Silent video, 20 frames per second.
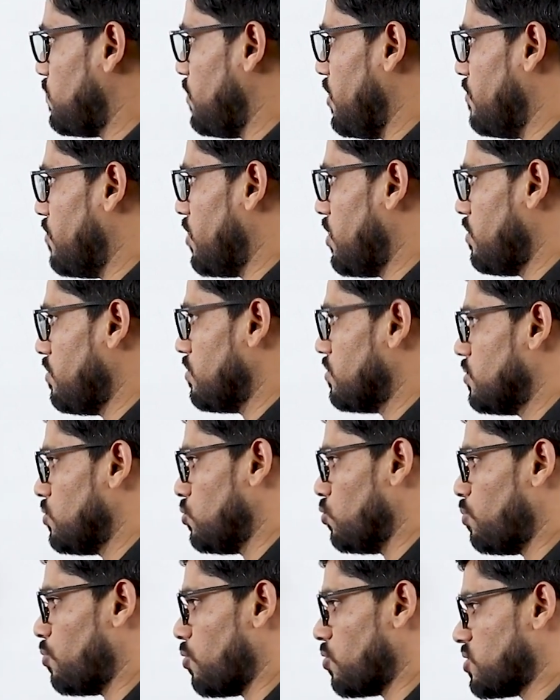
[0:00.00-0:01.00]
P1
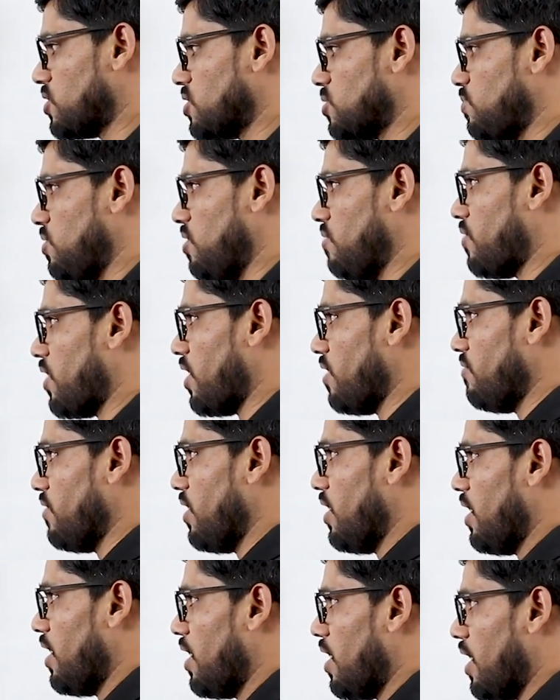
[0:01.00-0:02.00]
to process
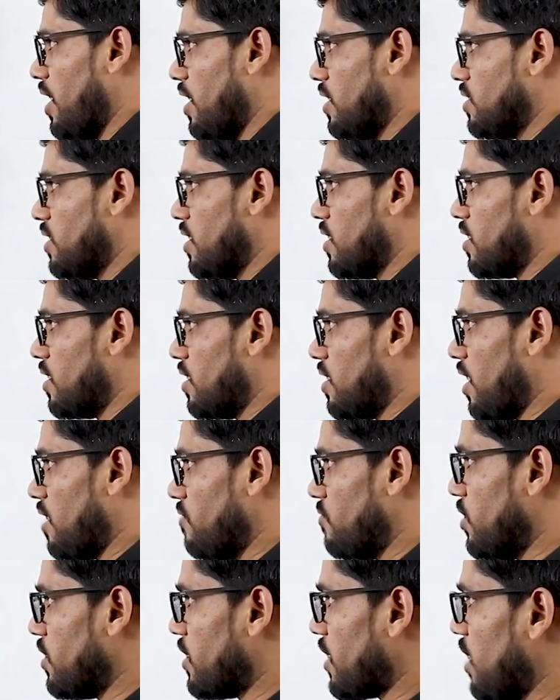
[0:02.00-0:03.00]
P5, and their
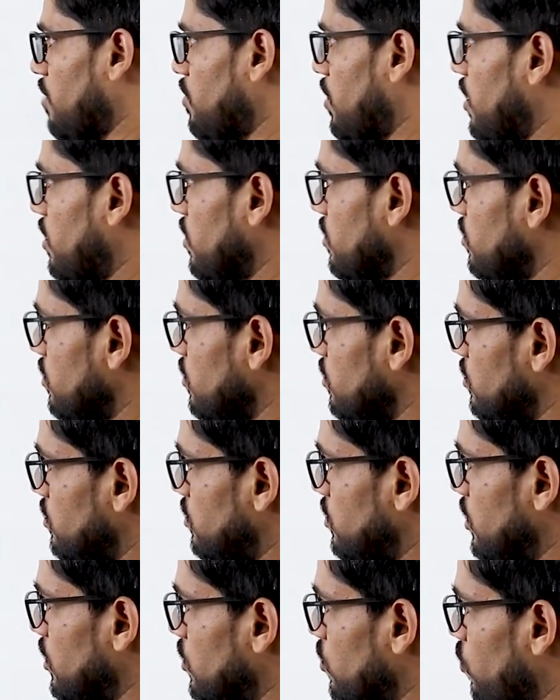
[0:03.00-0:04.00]
arrival time are
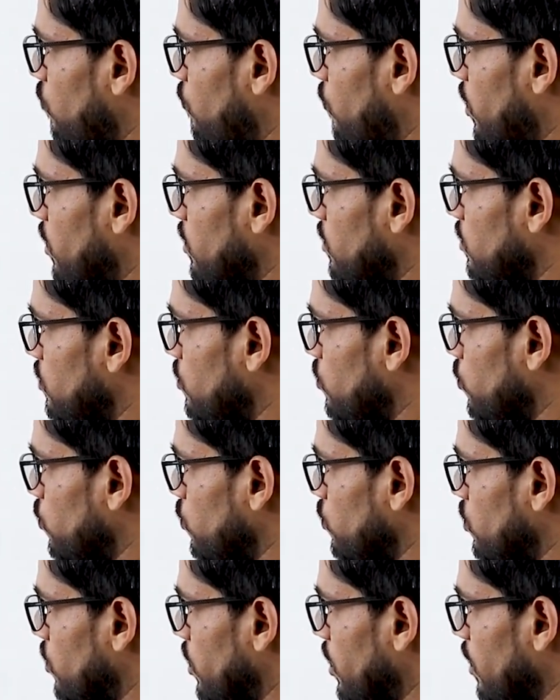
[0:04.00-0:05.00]
0, 1,
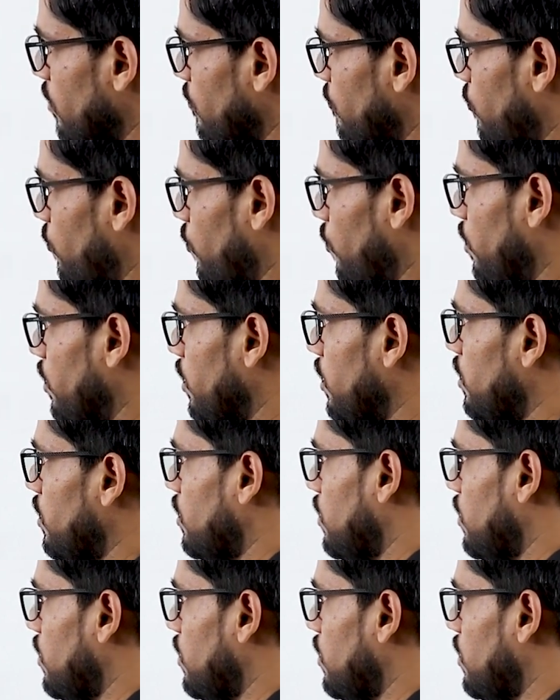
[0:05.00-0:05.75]
2, 3, 4,